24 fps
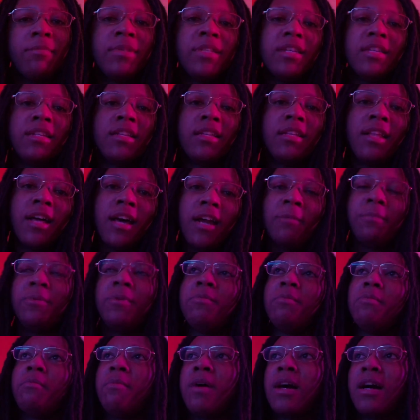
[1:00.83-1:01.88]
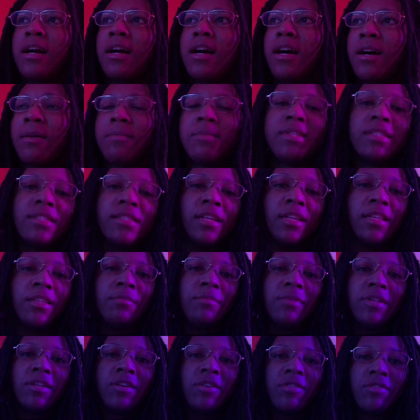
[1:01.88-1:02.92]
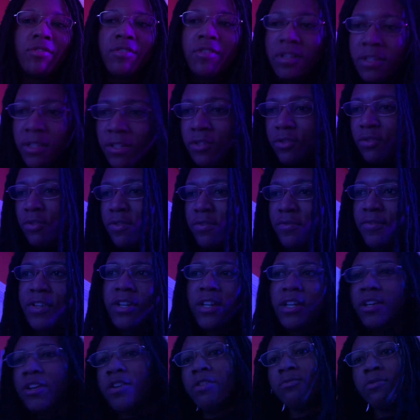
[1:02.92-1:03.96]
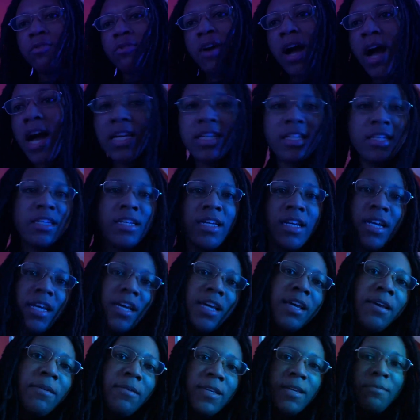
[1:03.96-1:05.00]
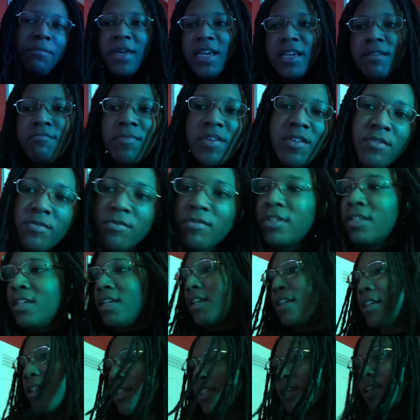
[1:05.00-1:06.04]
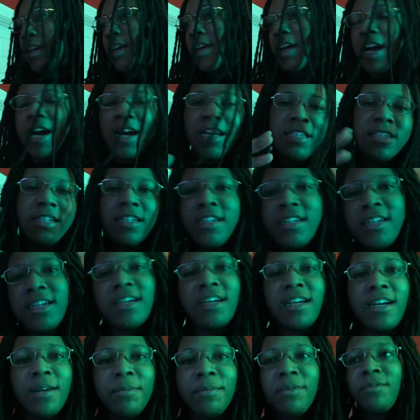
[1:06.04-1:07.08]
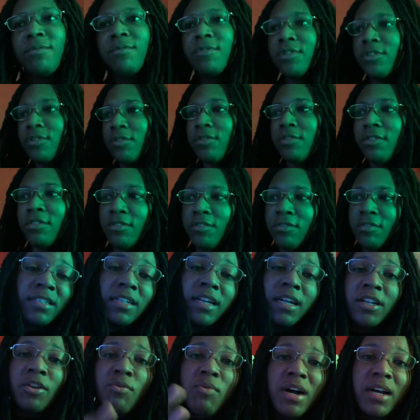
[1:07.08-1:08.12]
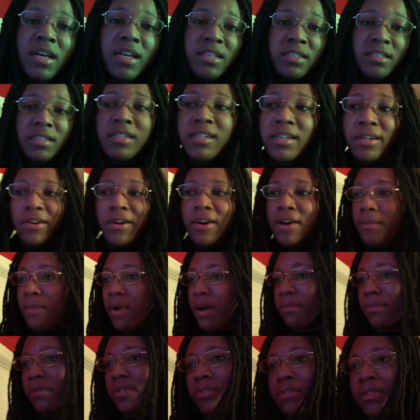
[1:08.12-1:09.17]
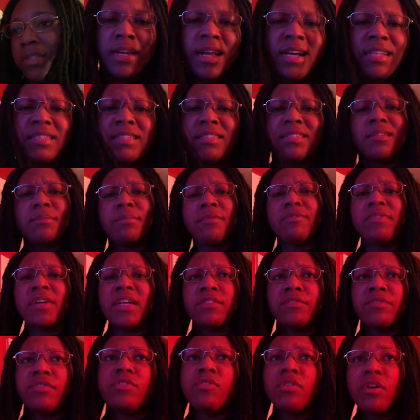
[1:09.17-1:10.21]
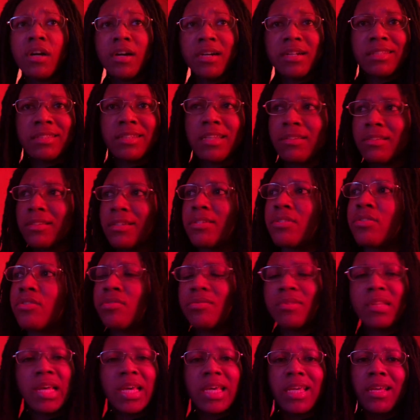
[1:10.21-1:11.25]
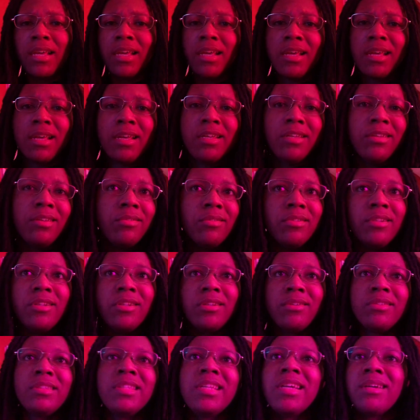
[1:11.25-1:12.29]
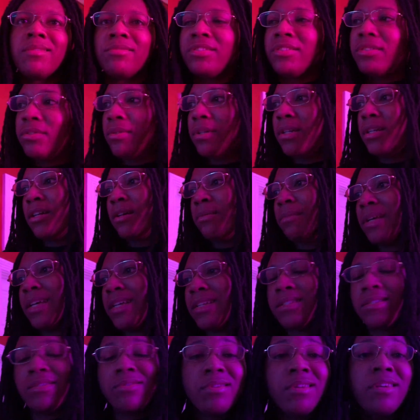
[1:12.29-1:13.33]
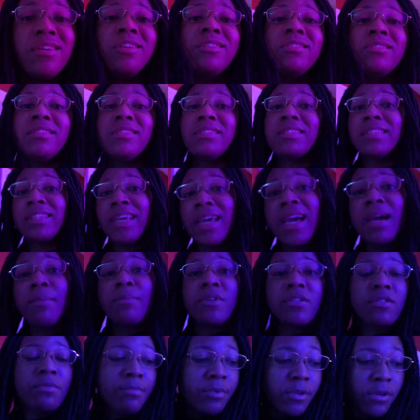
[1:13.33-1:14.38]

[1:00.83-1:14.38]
be getting a lot of people in my comments telling me, yo, you need to do a video on how you make music and how you cook up and what you do. Cause I know I engineer all my music. And that's just some advice for you artists out there too. Like, you don't need no damn studio, man. Studios is scammers,